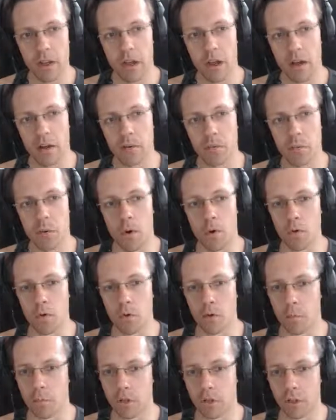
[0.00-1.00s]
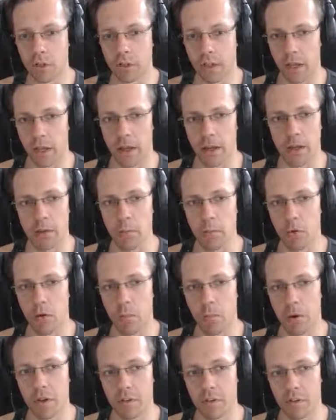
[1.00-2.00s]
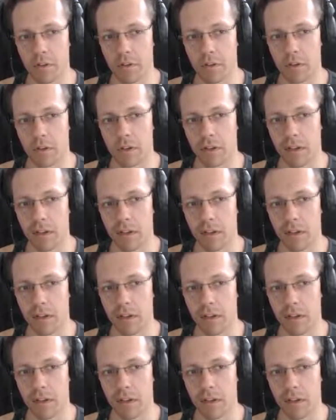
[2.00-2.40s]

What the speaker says: and won't build any more muscle.